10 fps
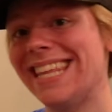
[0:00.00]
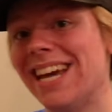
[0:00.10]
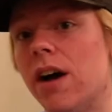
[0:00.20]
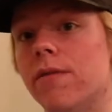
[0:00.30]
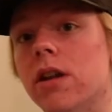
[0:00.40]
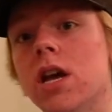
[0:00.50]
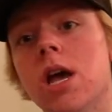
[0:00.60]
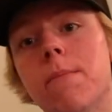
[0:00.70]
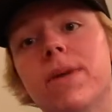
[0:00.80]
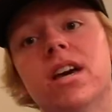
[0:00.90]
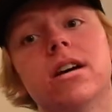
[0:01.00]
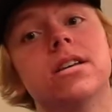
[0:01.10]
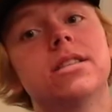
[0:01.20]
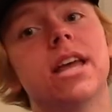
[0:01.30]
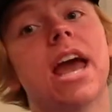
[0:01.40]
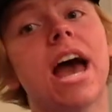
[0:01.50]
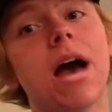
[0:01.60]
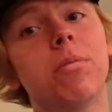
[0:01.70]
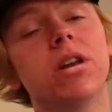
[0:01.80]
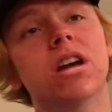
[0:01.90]
the oven, because they
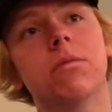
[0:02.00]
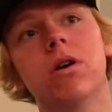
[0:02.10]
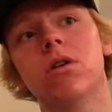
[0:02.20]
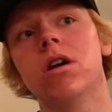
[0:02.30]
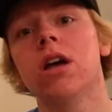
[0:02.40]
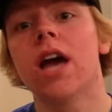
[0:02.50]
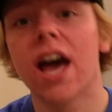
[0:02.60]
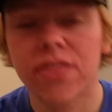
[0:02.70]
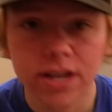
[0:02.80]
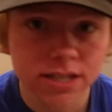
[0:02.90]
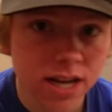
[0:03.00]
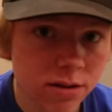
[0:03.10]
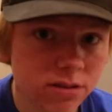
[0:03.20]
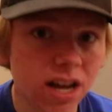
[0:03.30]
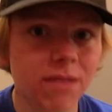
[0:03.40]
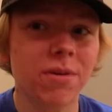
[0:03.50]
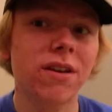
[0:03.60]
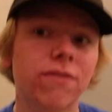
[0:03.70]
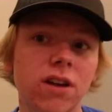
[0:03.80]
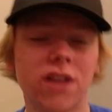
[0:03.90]
happen to come out at the same time.
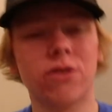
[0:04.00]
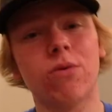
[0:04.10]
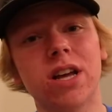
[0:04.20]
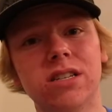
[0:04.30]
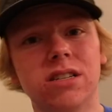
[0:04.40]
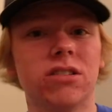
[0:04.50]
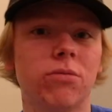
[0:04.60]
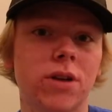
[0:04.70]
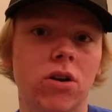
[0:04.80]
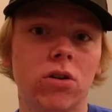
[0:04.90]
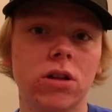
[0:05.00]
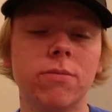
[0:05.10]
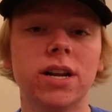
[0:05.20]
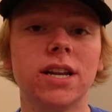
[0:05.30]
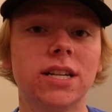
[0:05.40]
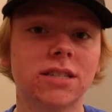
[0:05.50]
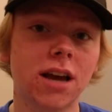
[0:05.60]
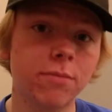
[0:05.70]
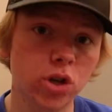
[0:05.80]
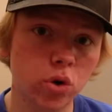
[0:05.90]
If not, the rice is a little bit early, but it needs
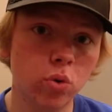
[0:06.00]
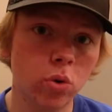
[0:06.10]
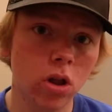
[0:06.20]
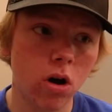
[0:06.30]
time to cool